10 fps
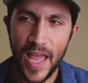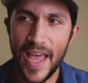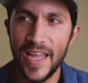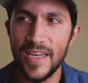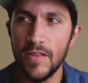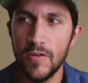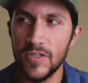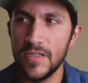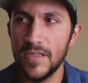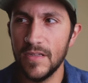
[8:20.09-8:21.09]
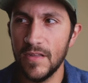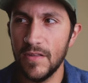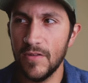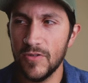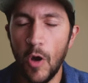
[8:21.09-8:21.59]
And
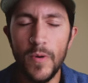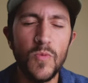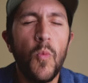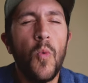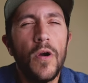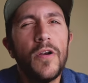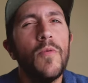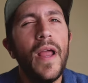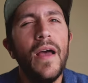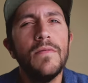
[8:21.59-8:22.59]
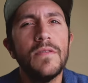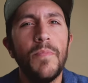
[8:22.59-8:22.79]
there's always workarounds,